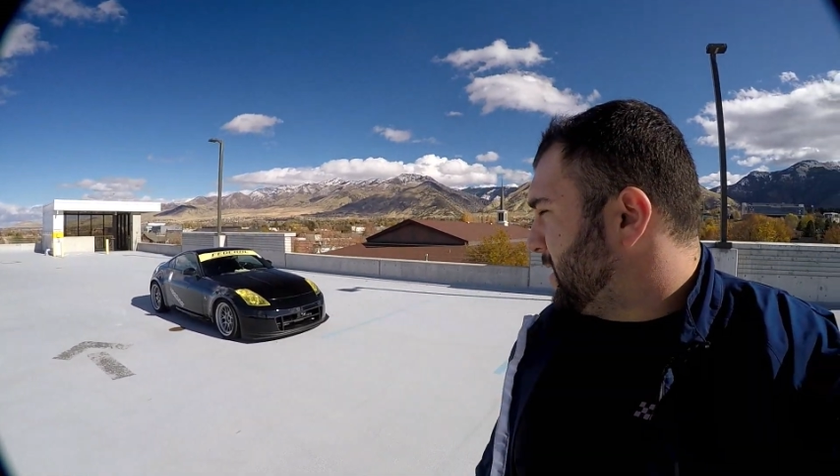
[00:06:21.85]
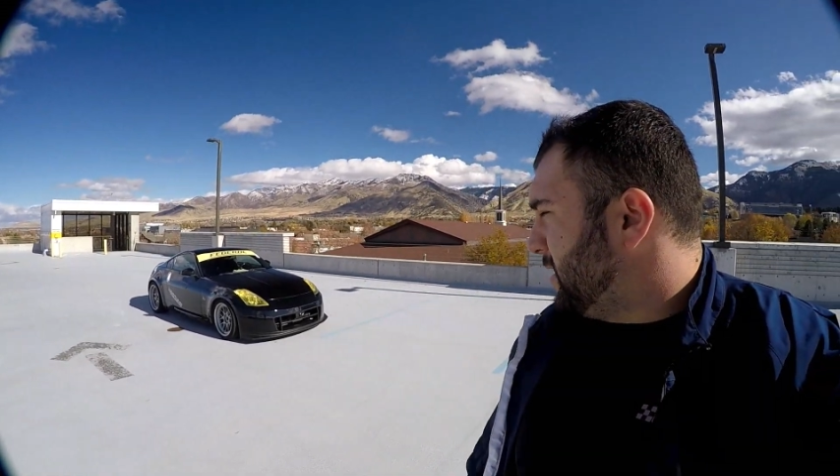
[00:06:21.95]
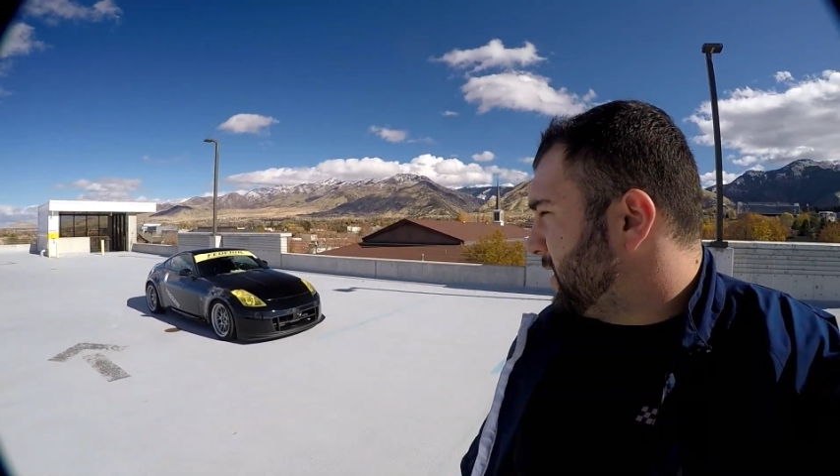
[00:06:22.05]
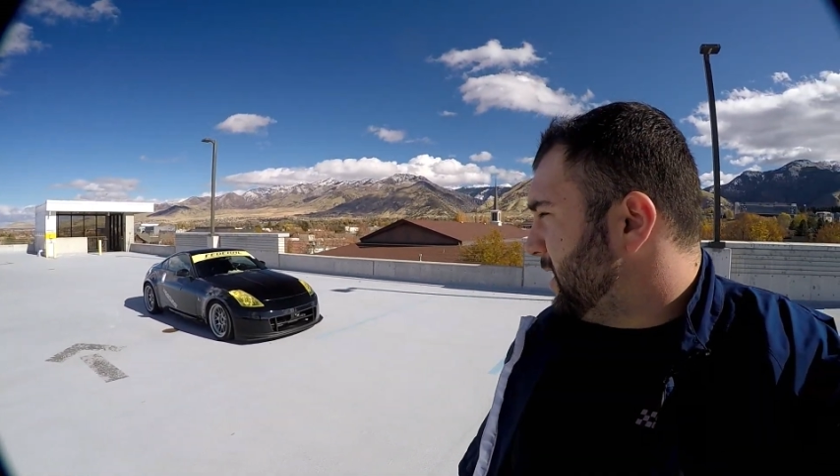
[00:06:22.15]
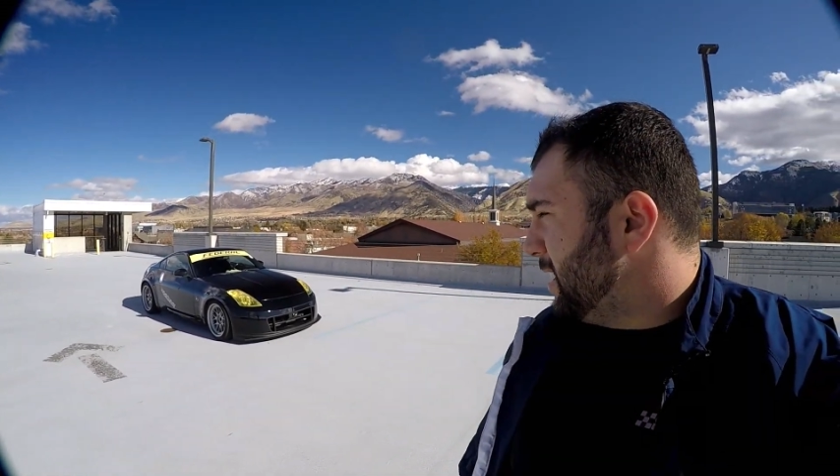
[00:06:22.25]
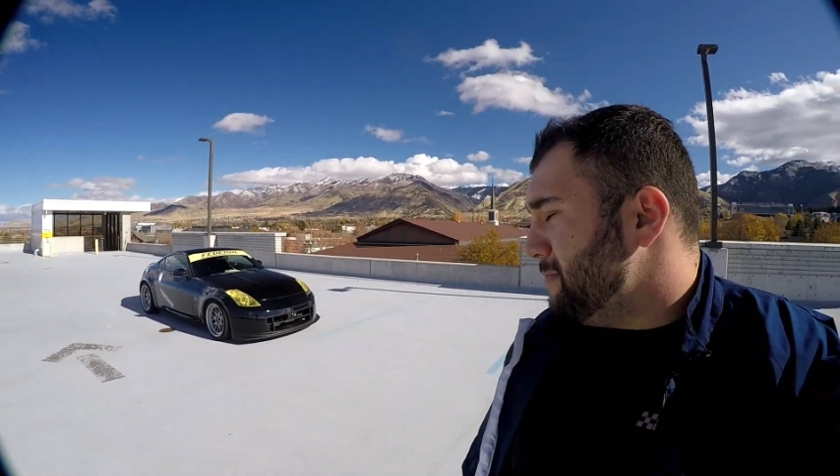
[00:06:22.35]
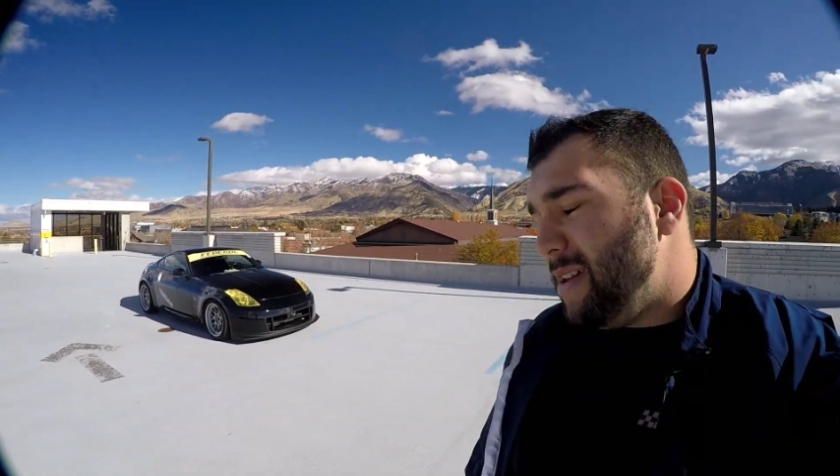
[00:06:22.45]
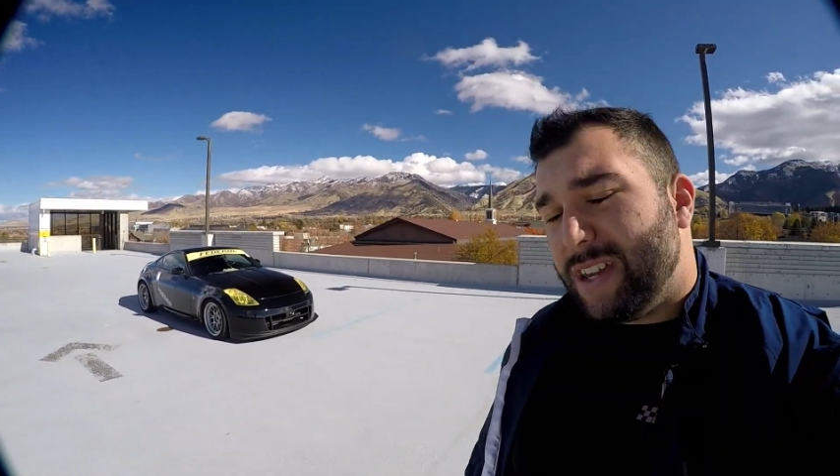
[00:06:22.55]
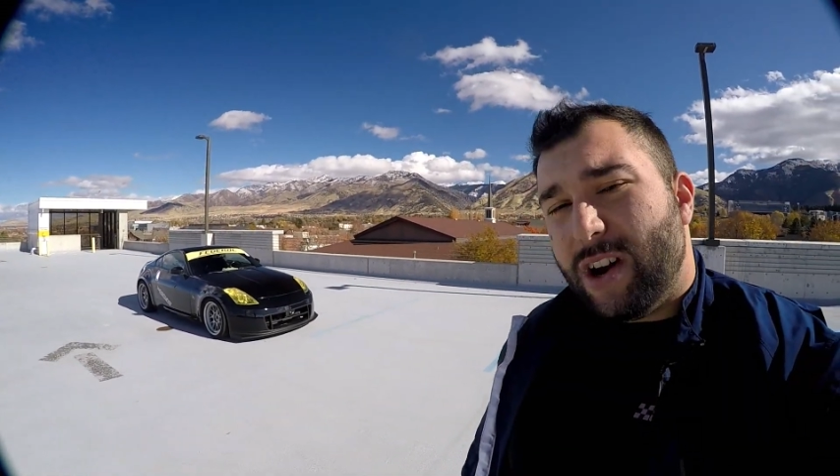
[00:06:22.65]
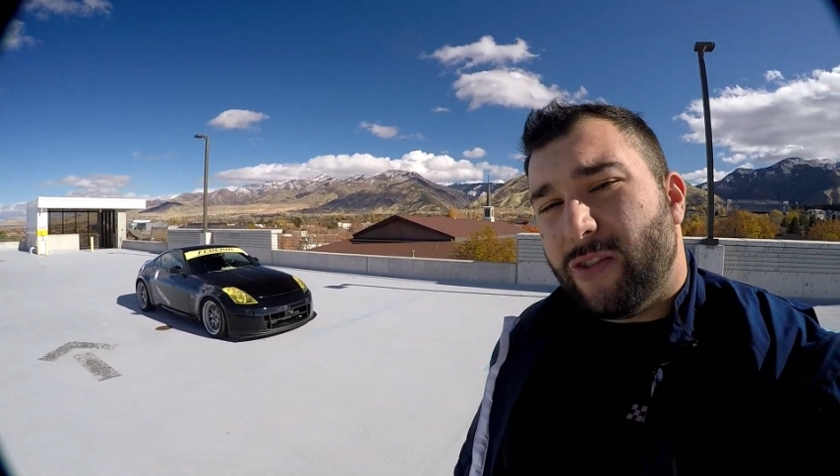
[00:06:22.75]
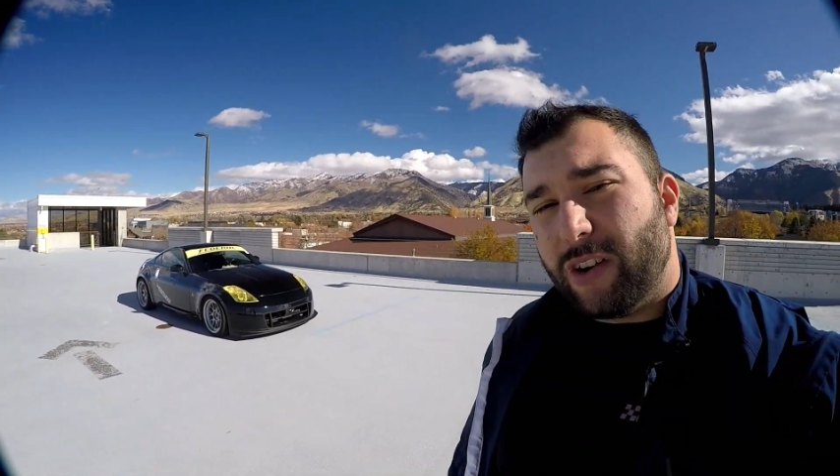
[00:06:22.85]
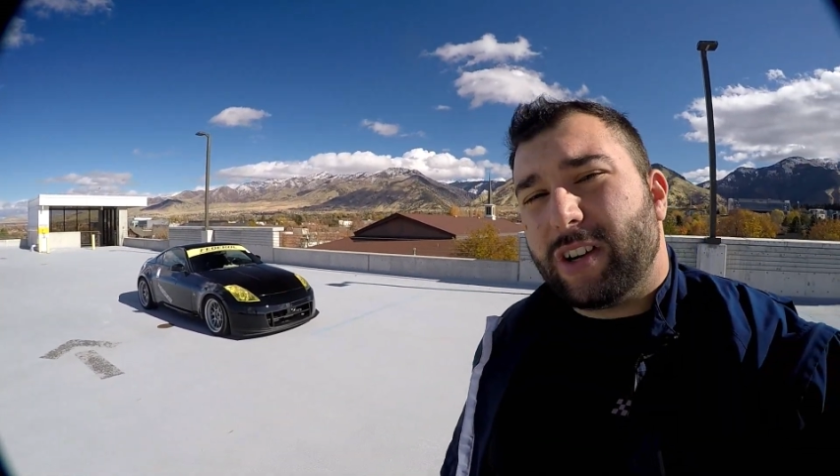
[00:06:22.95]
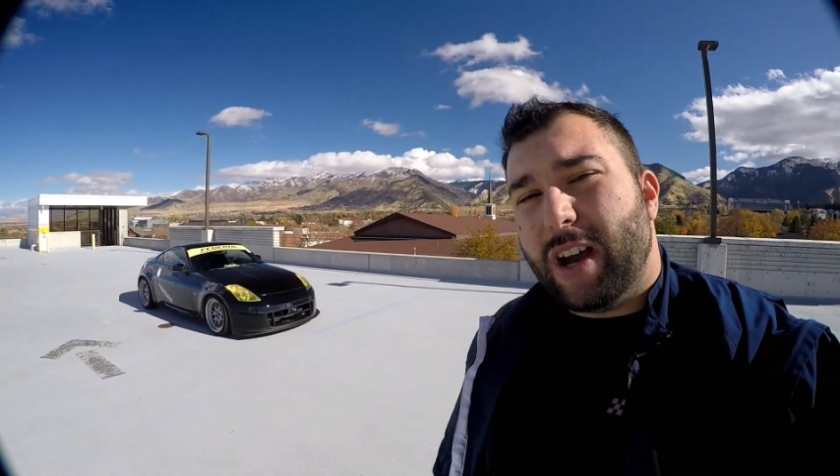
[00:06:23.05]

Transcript: car is going to get a makeover